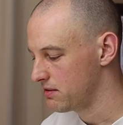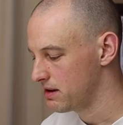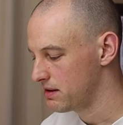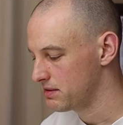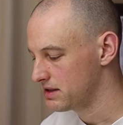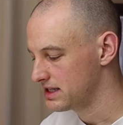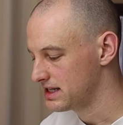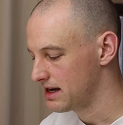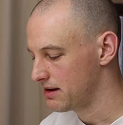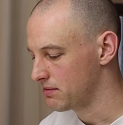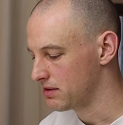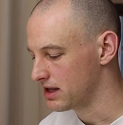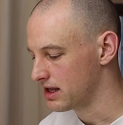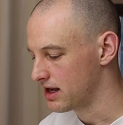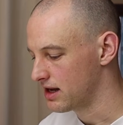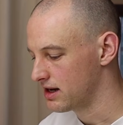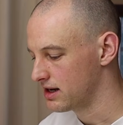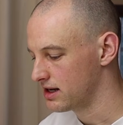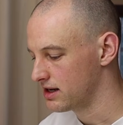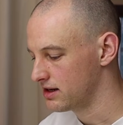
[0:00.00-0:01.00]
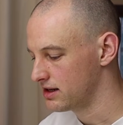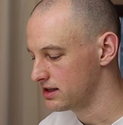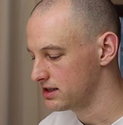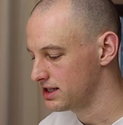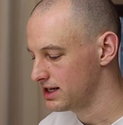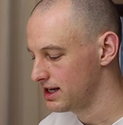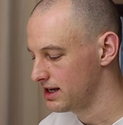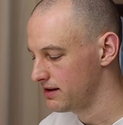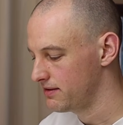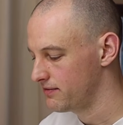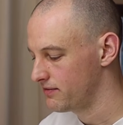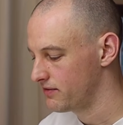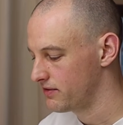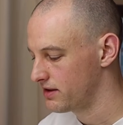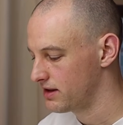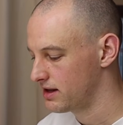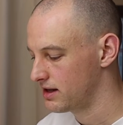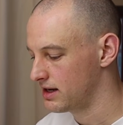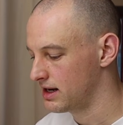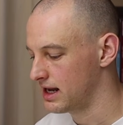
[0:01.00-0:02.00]
where we stand with cardiology.
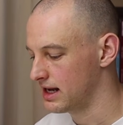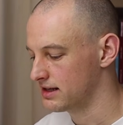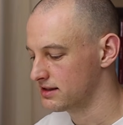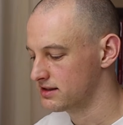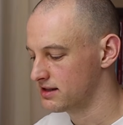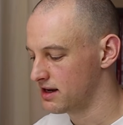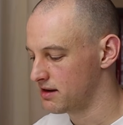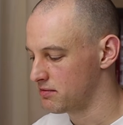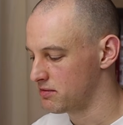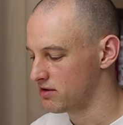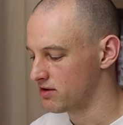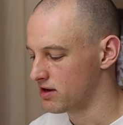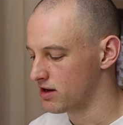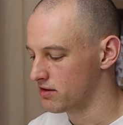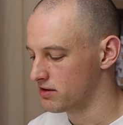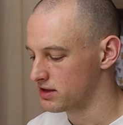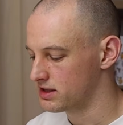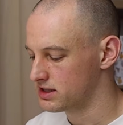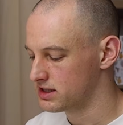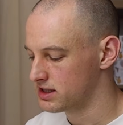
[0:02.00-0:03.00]
Next time we'll go on